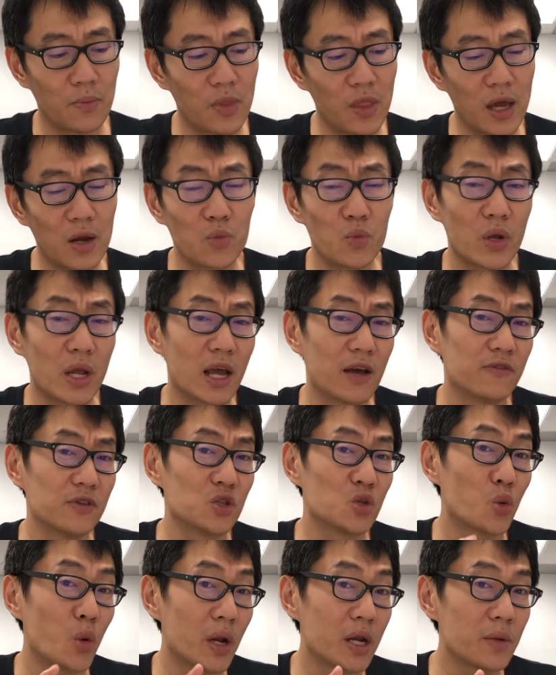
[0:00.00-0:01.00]
Then we have a
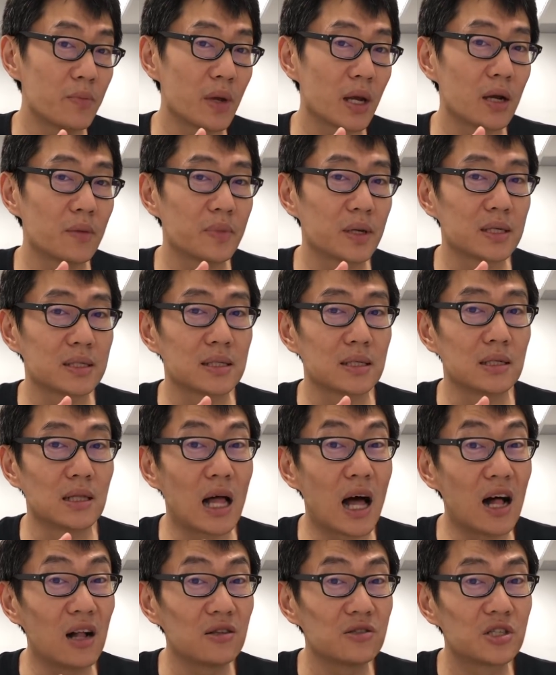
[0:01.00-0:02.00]
20 megapixel
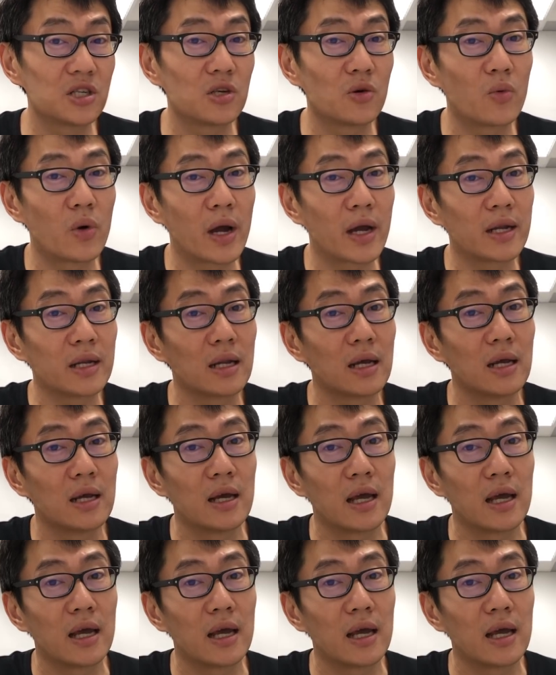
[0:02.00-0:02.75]
ultra wide